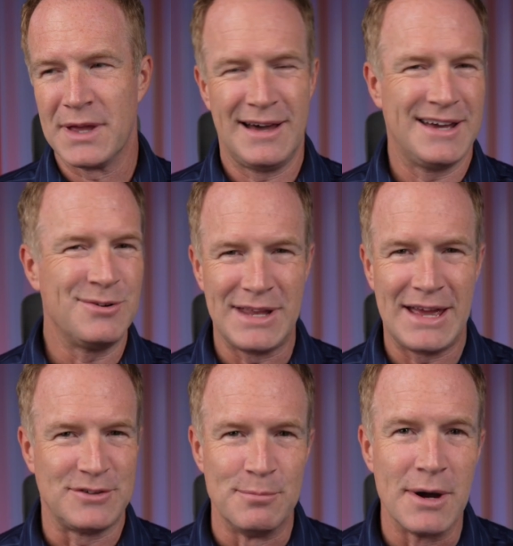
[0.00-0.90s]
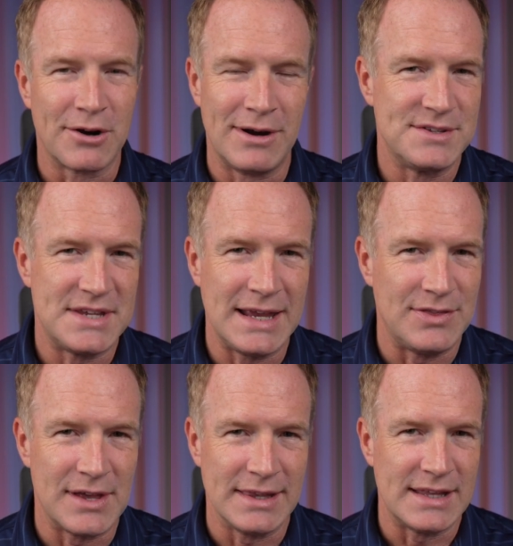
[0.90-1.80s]
I don't have to muck around
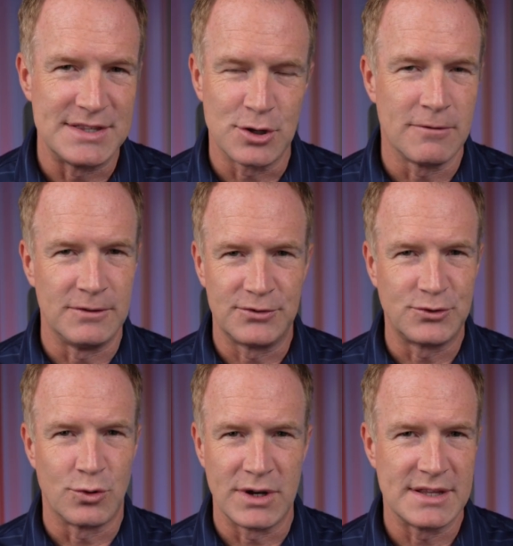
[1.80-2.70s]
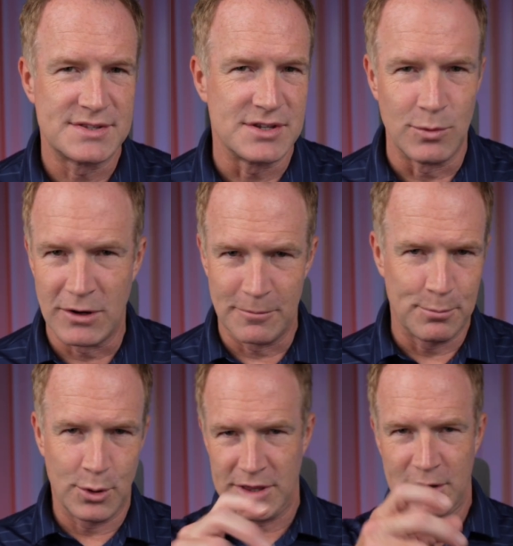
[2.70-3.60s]
taking that lens off and storing it somewhere and
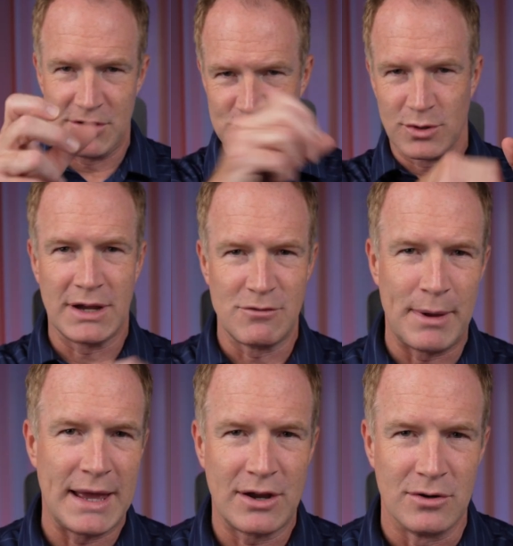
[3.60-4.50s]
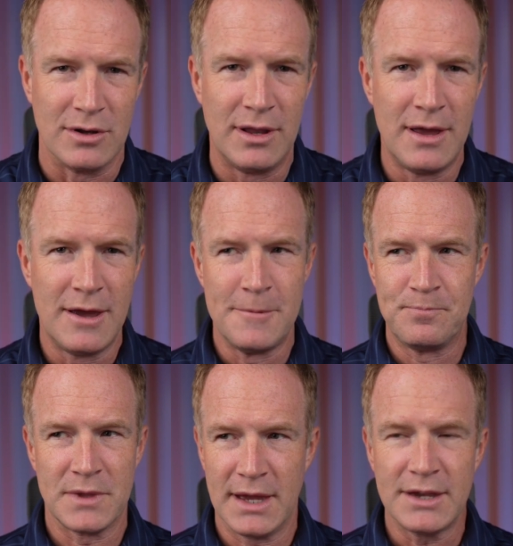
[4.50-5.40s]
putting the original cover back on.
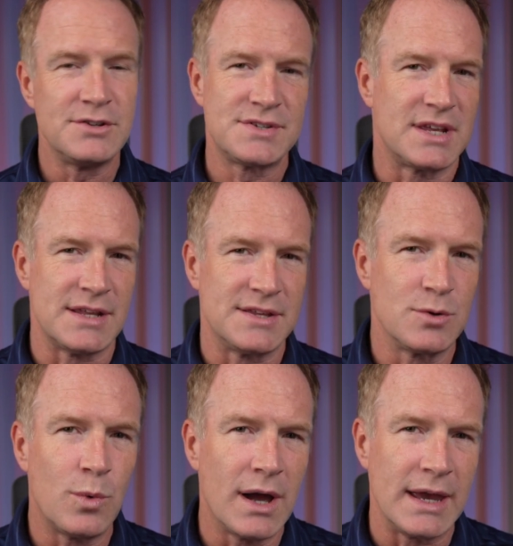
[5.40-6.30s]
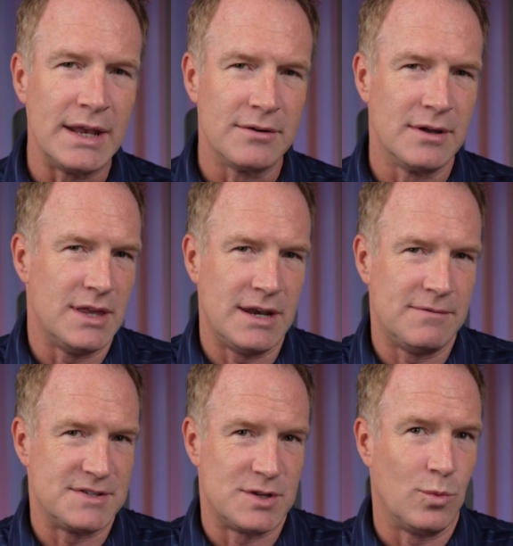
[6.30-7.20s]
I can just set it into wide, and then if
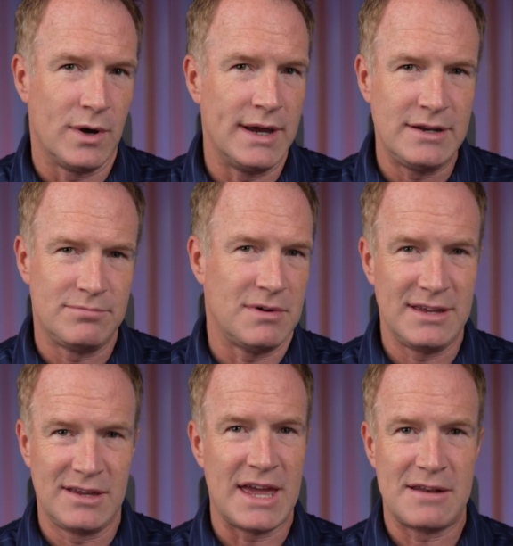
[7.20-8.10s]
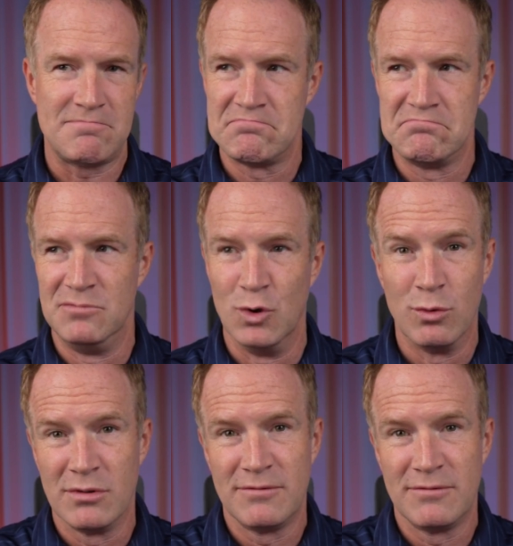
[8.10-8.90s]
it's in wide, I get normal